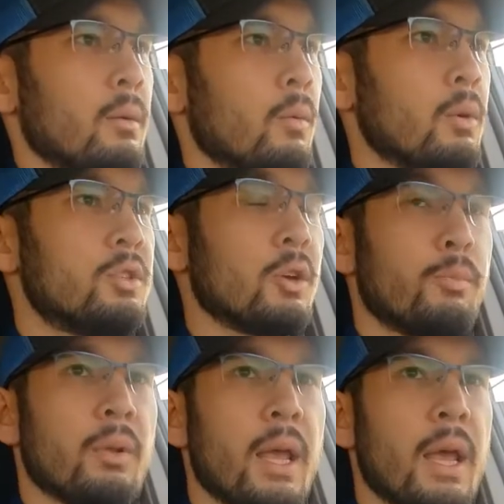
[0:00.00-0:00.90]
What's your
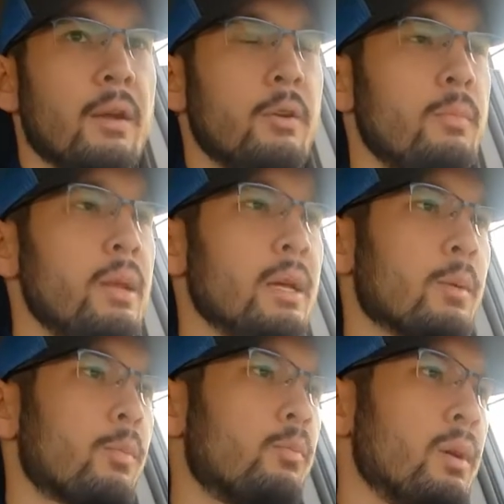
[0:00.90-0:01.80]
plan? Are you meeting
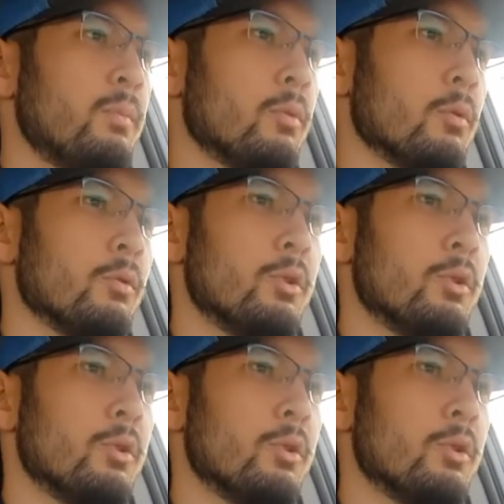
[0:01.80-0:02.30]
with the people?